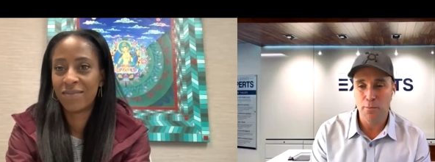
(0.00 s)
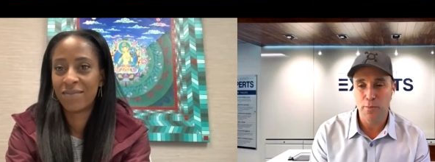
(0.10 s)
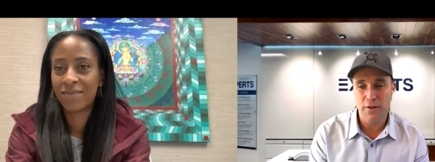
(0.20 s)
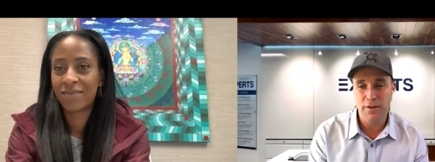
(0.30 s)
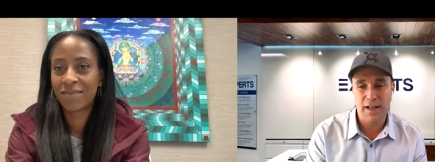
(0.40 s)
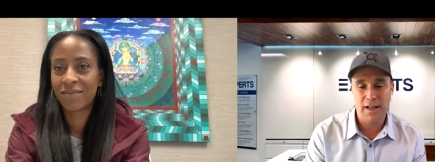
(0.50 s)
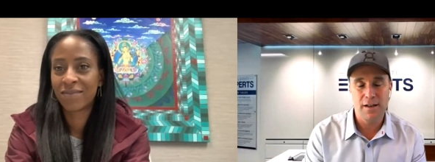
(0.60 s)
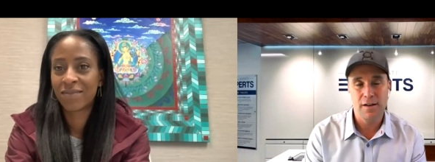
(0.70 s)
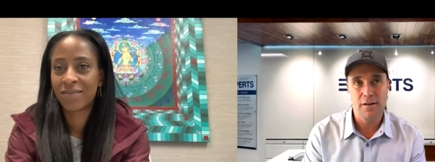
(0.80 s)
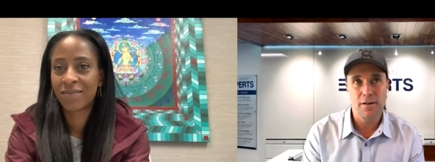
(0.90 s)
Speaker 1: kind of
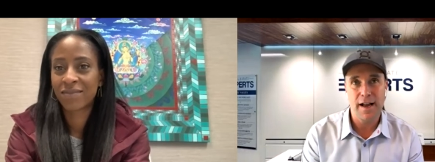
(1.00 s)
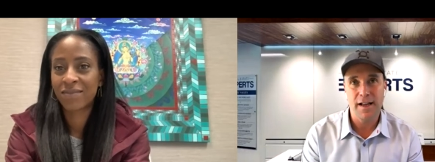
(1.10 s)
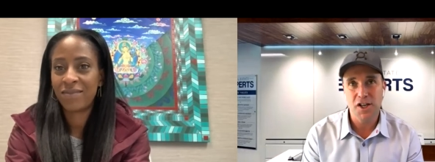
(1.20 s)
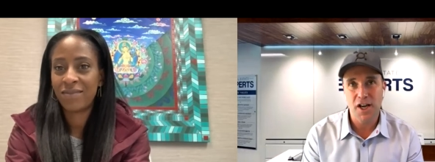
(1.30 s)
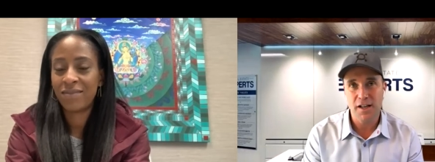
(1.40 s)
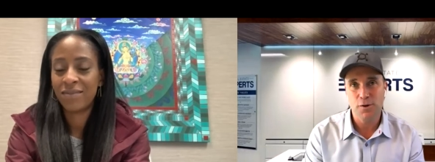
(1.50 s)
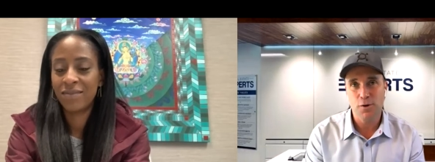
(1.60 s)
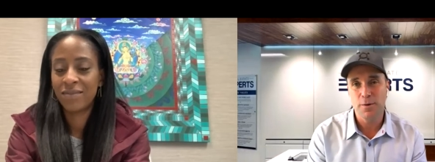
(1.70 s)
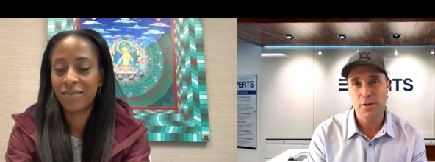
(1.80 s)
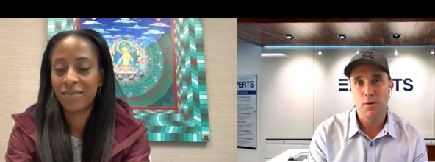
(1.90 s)
building Nneka
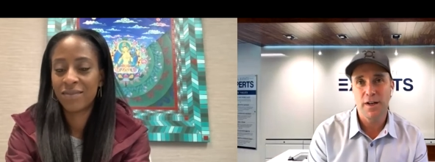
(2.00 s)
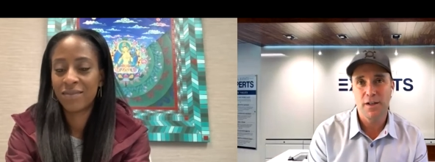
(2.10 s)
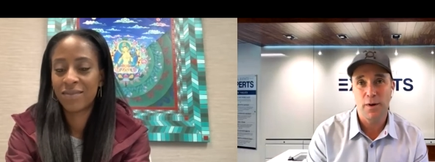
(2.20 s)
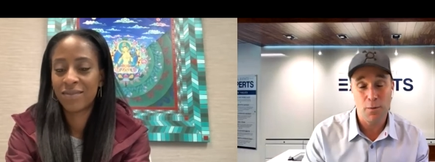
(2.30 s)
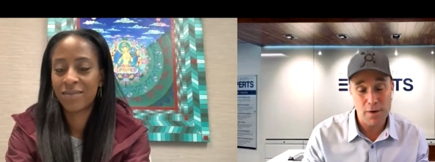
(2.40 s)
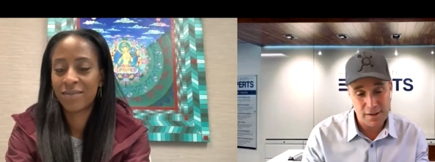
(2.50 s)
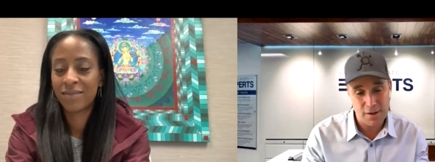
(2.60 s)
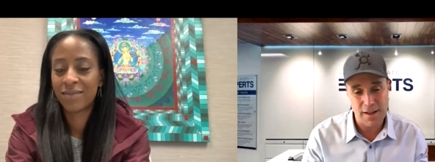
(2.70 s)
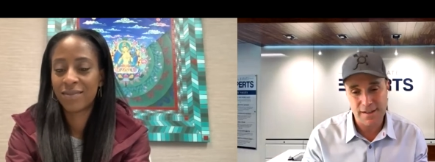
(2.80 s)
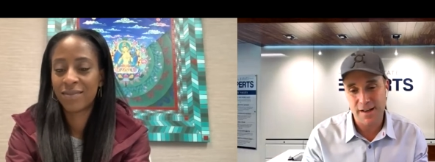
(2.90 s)
Jenkins Group in 2020. What does
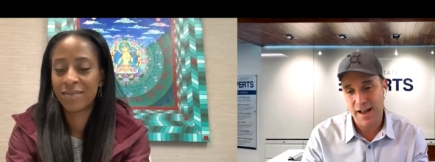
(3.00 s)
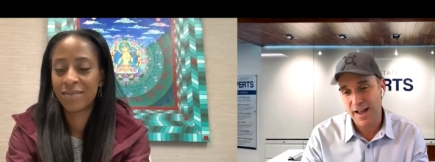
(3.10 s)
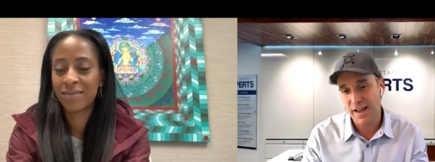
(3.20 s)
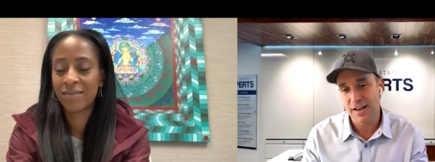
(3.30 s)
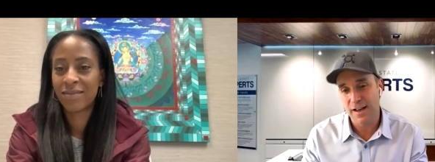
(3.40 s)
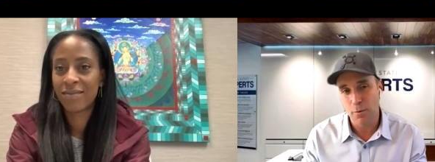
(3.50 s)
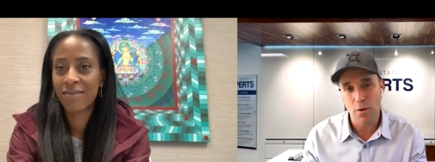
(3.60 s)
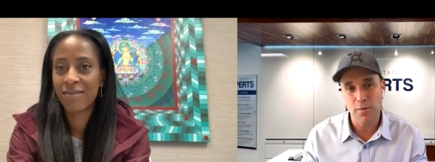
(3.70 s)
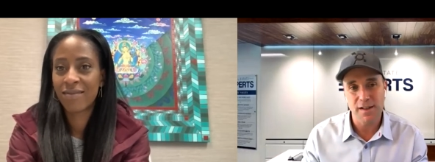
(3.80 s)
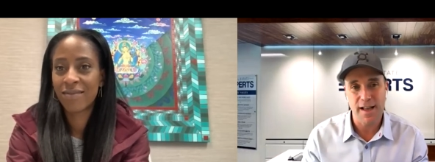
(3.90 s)
it look like today, and, and
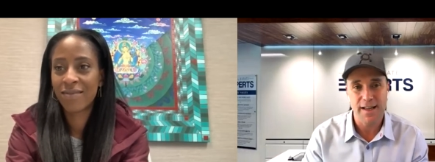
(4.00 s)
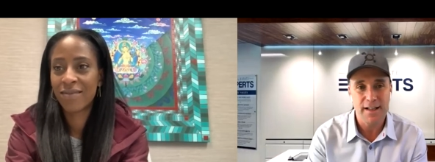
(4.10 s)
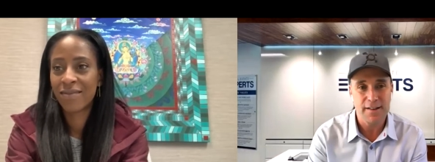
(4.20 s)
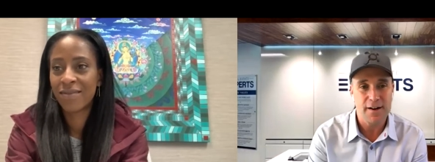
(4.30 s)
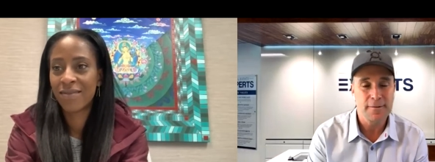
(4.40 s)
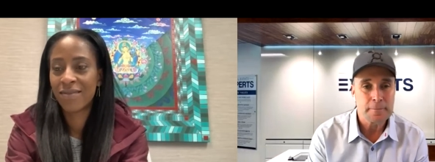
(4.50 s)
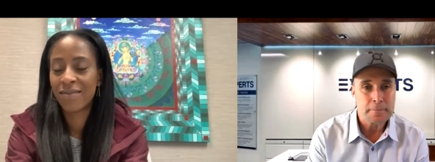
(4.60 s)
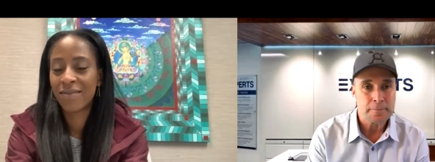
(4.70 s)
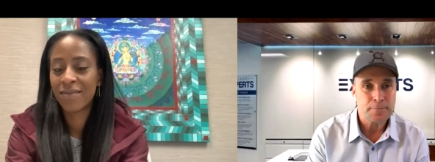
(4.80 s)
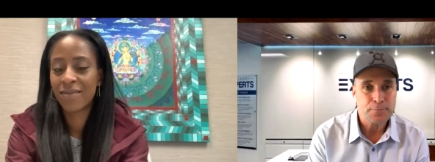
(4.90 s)
what was it like getting there?
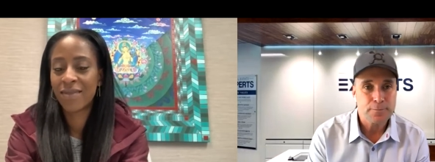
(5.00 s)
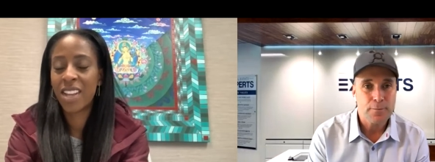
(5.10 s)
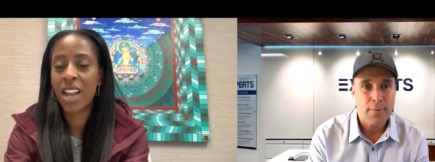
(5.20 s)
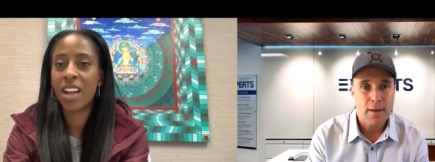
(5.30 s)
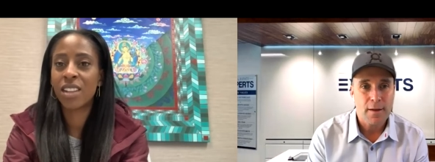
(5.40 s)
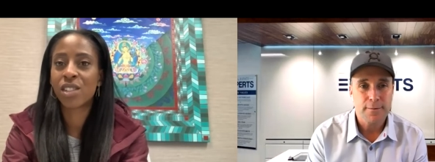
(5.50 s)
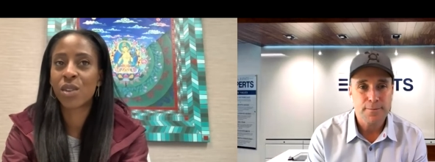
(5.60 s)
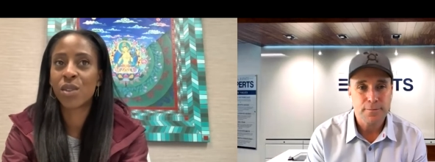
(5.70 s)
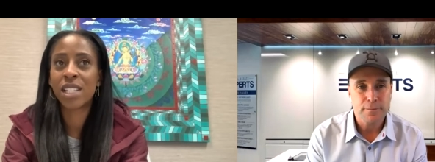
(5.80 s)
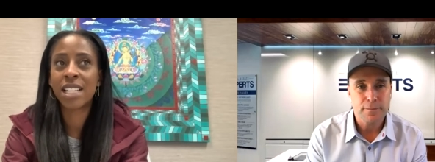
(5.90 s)
Speaker 2: Yeah.
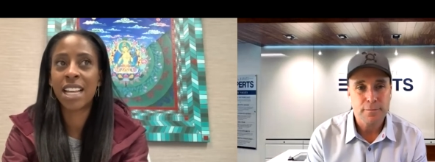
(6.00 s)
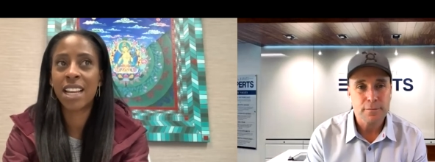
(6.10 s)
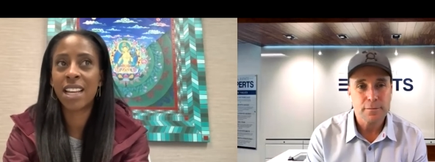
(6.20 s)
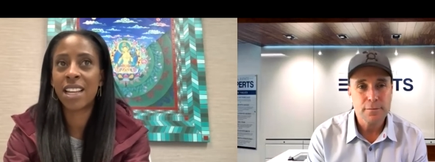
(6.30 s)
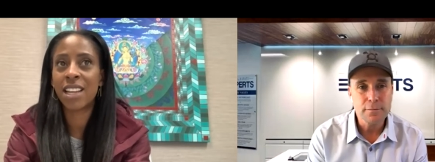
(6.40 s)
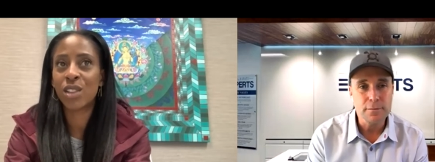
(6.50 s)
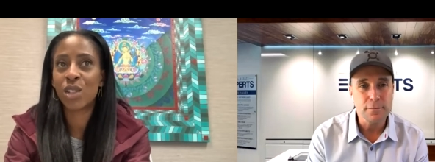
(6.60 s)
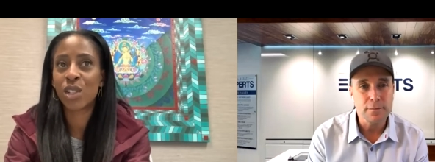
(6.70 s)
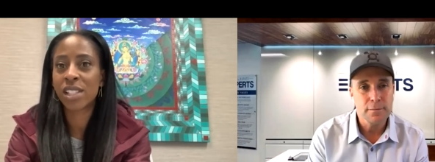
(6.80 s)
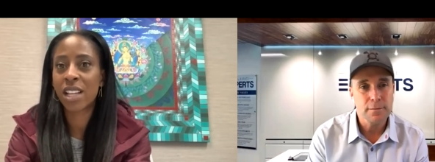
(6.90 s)
So today it
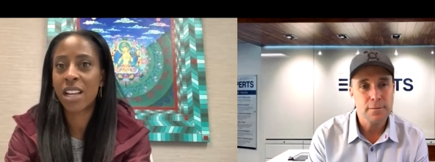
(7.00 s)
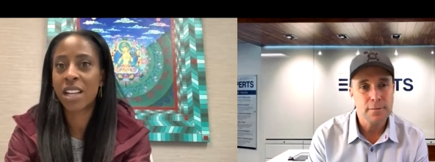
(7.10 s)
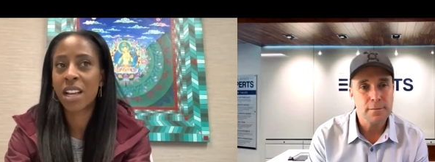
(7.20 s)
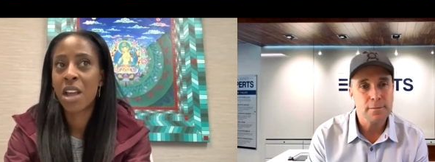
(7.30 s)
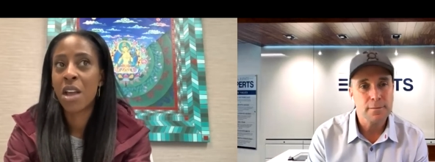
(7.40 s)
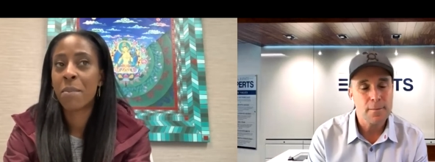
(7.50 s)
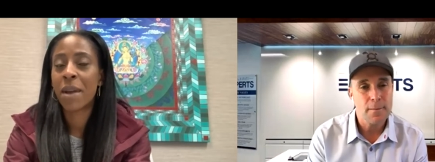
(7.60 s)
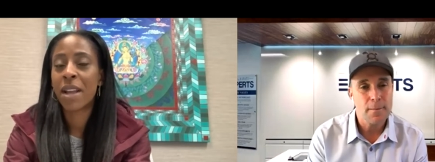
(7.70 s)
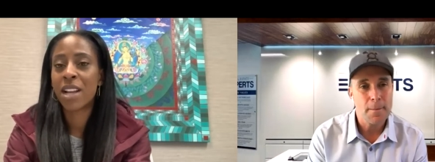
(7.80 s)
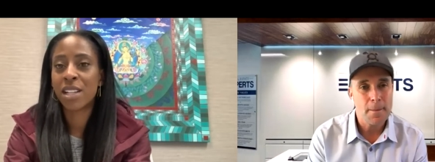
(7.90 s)
looks like my
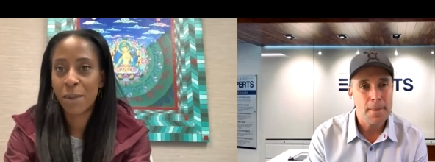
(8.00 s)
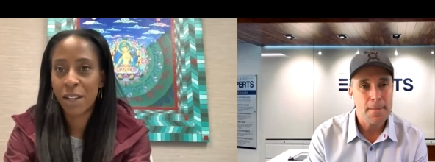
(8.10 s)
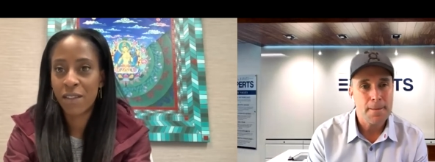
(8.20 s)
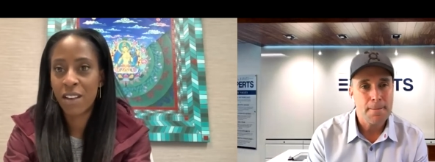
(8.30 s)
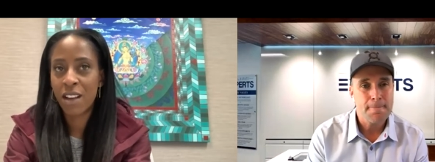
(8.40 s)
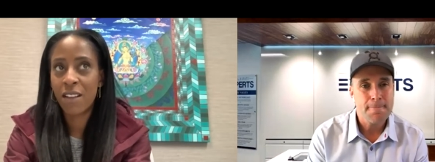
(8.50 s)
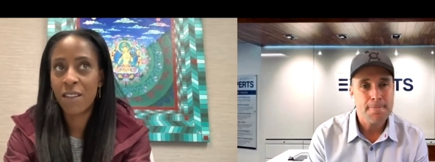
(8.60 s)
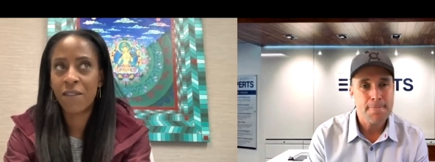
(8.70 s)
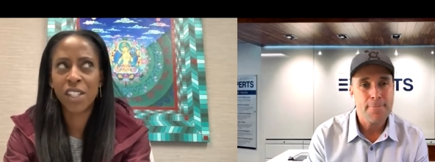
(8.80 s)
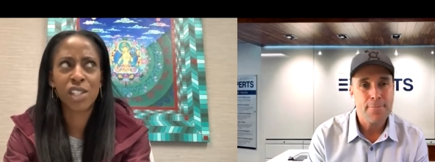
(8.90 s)
husband
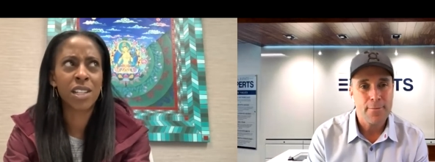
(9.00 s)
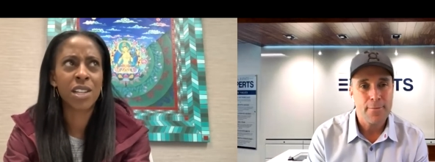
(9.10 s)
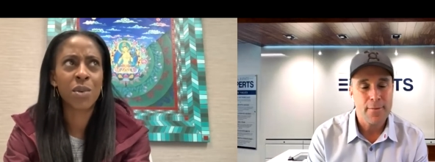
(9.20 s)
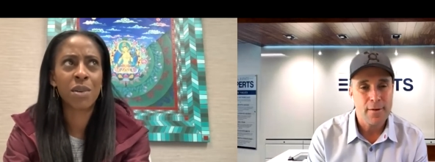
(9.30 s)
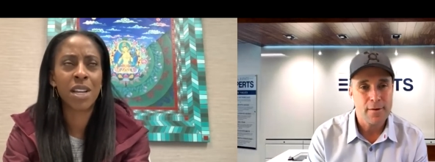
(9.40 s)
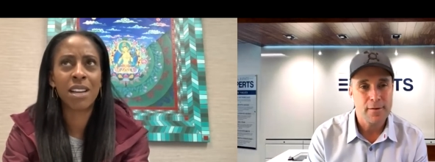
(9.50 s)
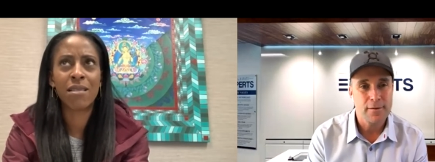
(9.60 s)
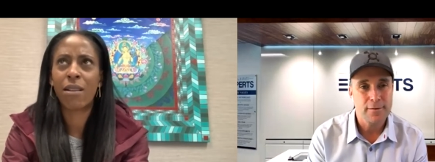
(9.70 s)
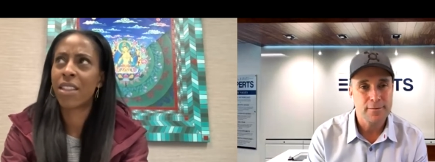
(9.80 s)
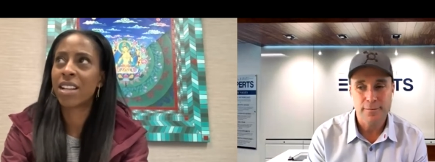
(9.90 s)
officially quit, I
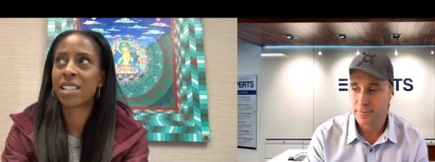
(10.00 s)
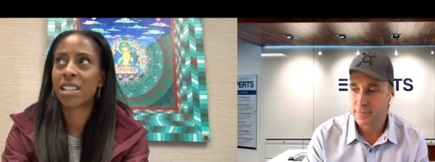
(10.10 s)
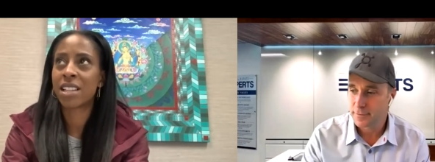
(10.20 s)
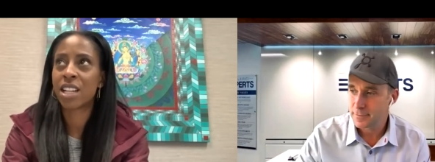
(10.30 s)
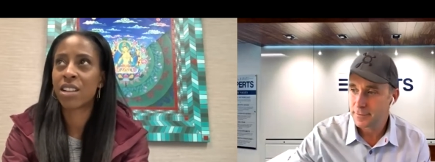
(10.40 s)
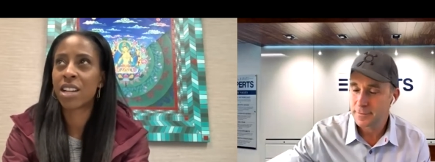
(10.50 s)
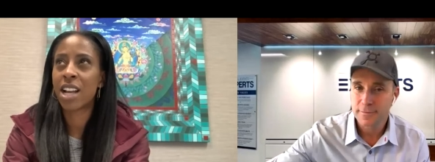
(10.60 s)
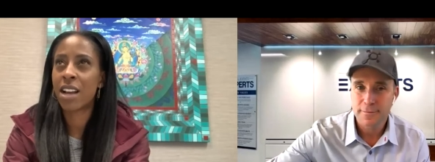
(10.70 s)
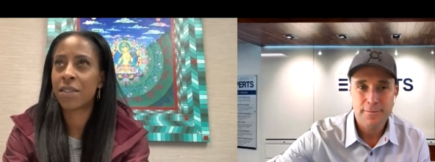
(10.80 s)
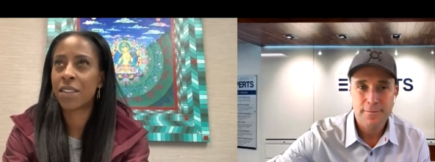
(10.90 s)
think it's a year and a half